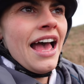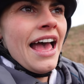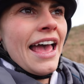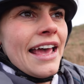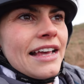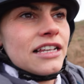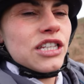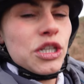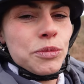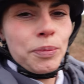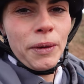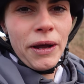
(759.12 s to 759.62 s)

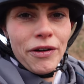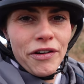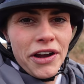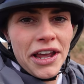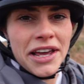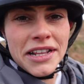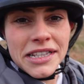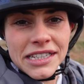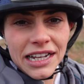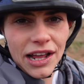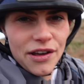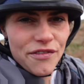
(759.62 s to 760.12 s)

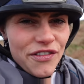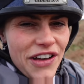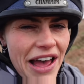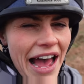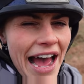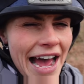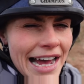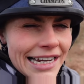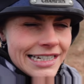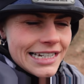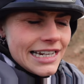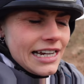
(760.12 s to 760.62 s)
experience. Like for
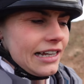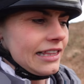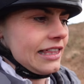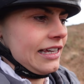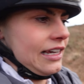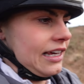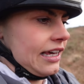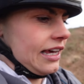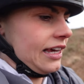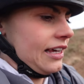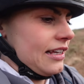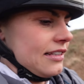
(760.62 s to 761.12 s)
Addie, I
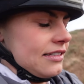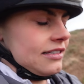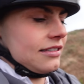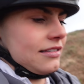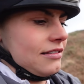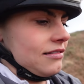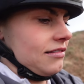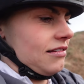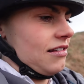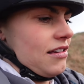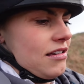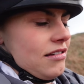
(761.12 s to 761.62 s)
think
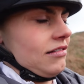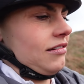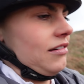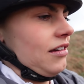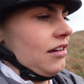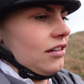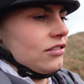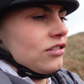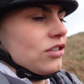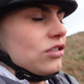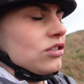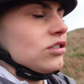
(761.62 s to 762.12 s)
it's
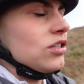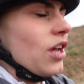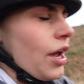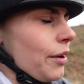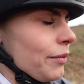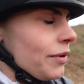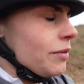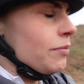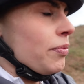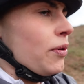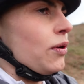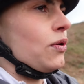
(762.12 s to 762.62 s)
so
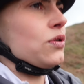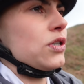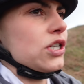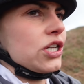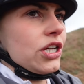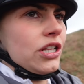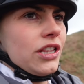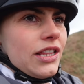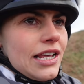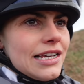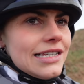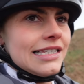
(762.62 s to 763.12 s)

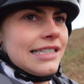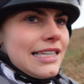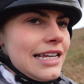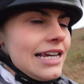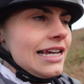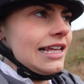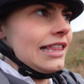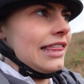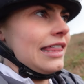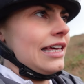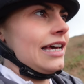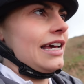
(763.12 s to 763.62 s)
important. They
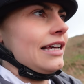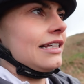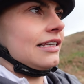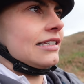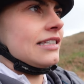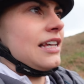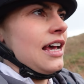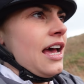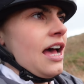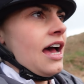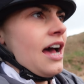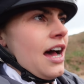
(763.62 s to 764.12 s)
see
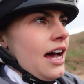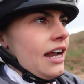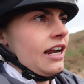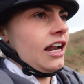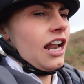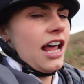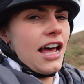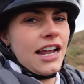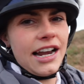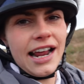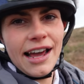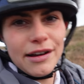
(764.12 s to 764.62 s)
things and
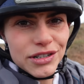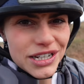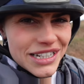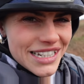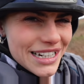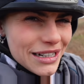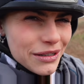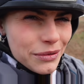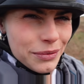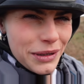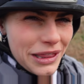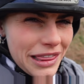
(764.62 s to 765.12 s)
learn how to
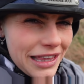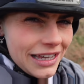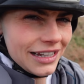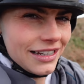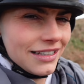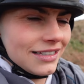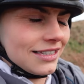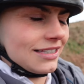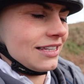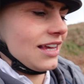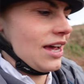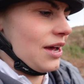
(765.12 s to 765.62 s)
deal with
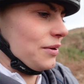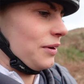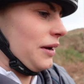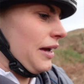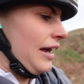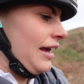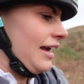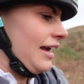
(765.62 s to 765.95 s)
things. So, and